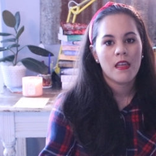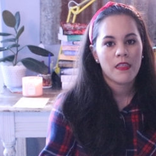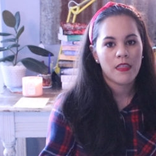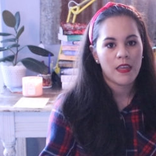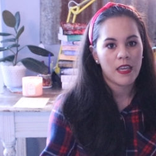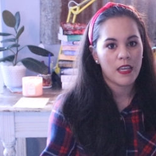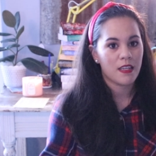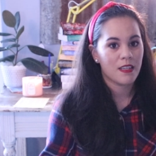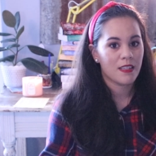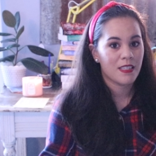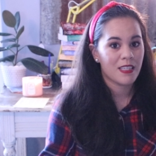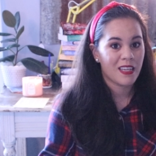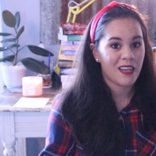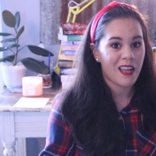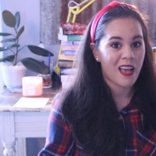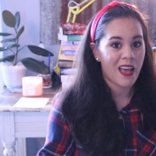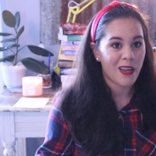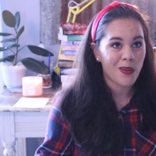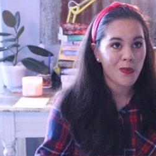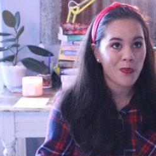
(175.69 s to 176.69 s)
things that
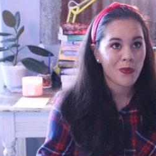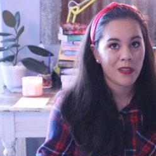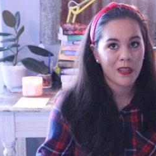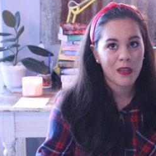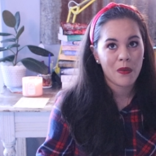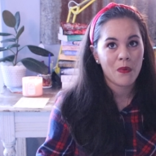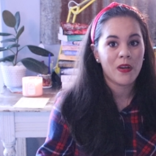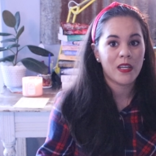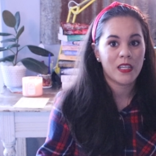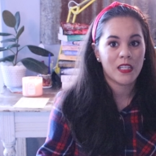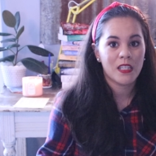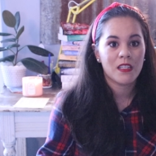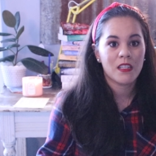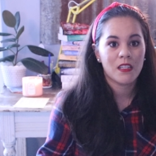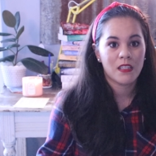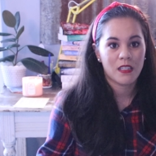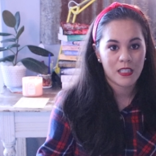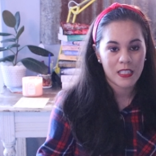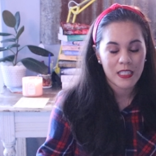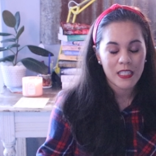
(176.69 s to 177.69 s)
I really
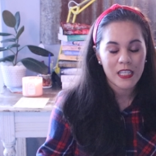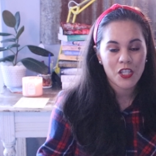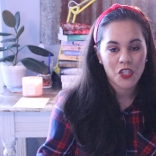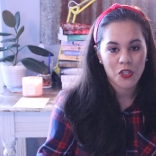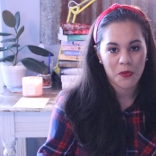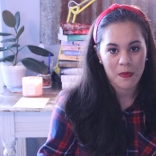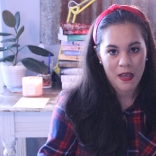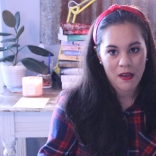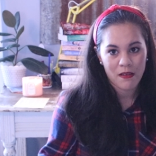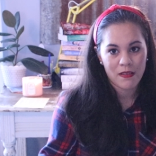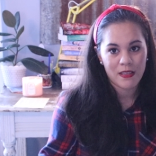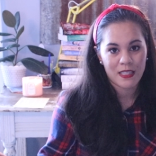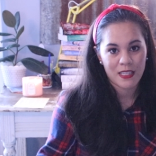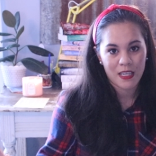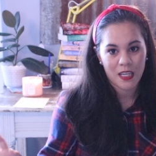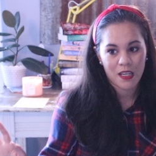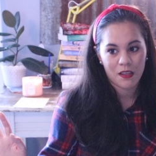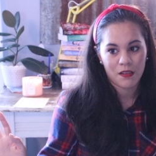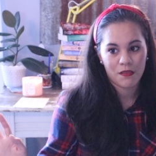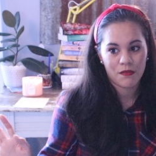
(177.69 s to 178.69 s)
wanted to teach about
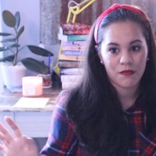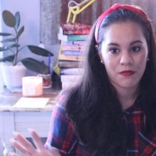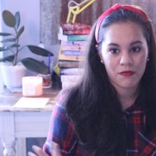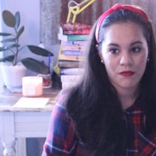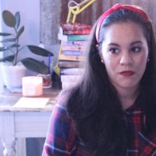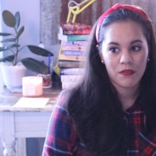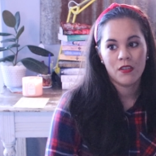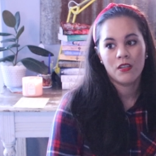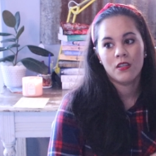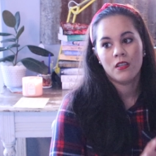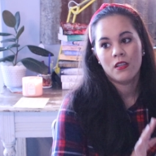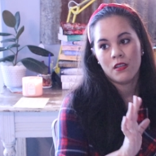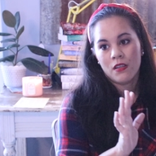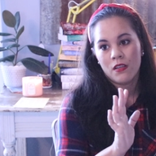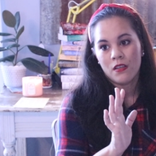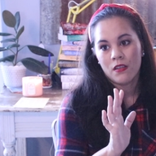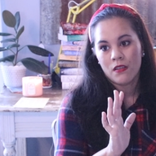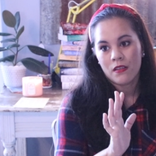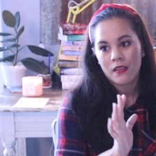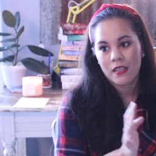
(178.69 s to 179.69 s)
instead of
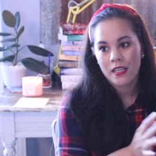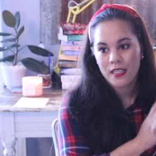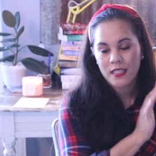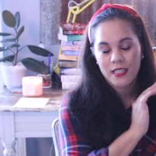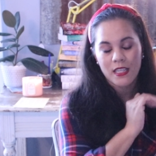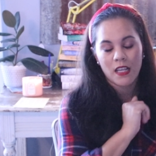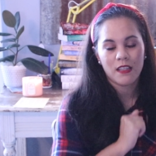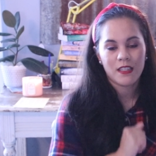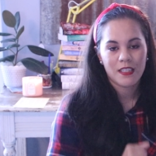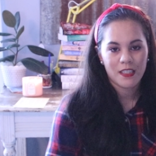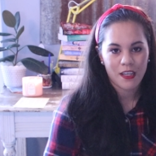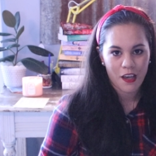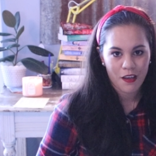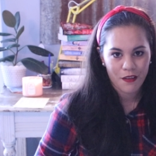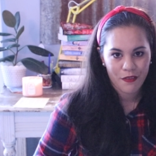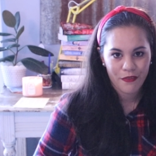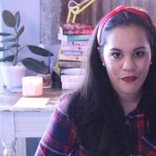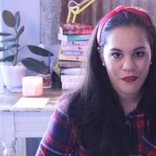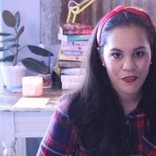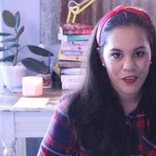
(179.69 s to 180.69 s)
ESL
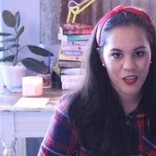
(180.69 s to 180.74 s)
stuff.